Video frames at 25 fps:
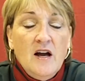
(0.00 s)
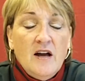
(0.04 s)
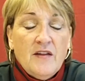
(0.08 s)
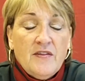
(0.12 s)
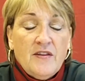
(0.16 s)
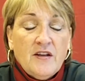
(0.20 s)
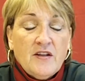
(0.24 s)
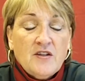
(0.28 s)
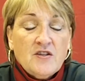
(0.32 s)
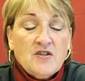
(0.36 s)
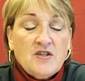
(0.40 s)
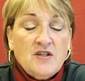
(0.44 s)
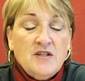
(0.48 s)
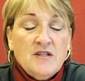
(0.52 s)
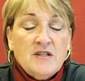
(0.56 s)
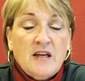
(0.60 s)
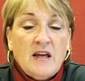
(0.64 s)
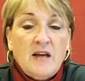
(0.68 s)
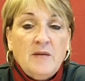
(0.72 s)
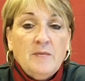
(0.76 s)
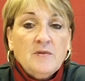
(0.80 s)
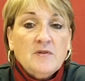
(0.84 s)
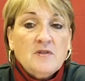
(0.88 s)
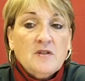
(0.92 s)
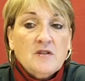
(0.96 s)
I think she's
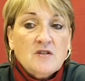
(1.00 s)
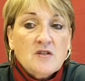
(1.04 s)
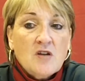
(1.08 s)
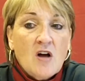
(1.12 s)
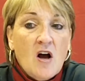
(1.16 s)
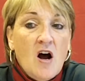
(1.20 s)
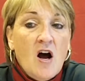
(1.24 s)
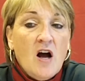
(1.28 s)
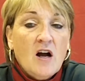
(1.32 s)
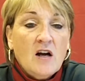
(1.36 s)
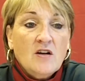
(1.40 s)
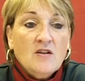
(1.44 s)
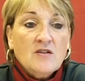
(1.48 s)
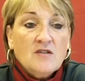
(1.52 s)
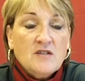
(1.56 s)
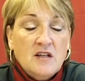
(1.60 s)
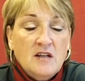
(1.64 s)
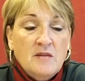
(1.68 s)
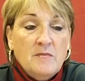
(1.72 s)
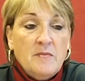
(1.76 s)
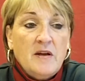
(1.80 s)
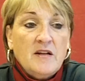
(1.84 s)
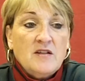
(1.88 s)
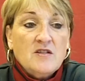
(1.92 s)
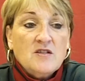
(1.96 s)
able to talk her
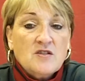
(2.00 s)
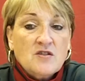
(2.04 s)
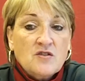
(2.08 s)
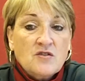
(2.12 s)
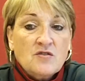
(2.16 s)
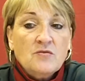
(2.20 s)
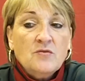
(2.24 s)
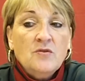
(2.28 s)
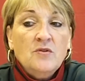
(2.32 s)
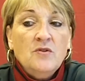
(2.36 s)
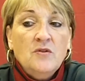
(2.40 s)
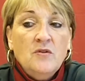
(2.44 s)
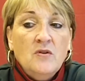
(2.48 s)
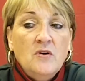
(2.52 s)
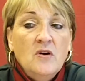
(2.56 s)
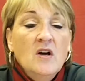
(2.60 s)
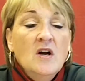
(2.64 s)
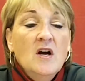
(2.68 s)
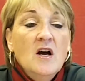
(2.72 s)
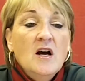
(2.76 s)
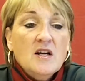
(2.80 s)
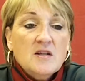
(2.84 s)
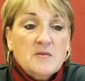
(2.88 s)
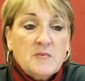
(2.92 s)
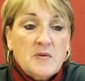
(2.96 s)
teammates through,
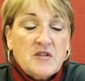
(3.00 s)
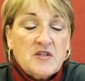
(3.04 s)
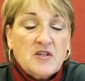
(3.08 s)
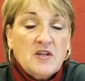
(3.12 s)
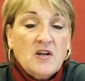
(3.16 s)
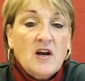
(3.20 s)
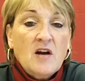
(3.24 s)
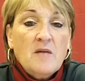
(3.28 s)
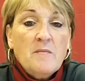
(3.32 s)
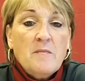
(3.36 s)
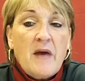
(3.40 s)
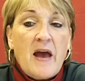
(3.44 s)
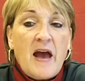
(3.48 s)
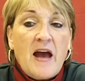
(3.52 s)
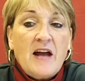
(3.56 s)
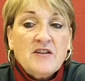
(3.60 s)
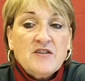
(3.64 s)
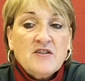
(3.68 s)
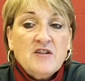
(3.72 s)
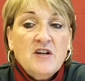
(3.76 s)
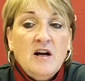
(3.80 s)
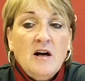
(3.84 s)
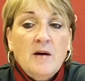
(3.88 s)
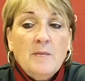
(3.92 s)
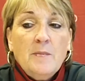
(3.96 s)
especially our
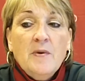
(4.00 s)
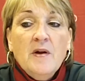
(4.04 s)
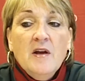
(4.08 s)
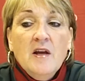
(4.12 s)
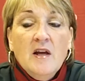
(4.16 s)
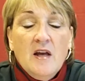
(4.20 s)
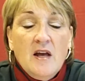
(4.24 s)
matchup,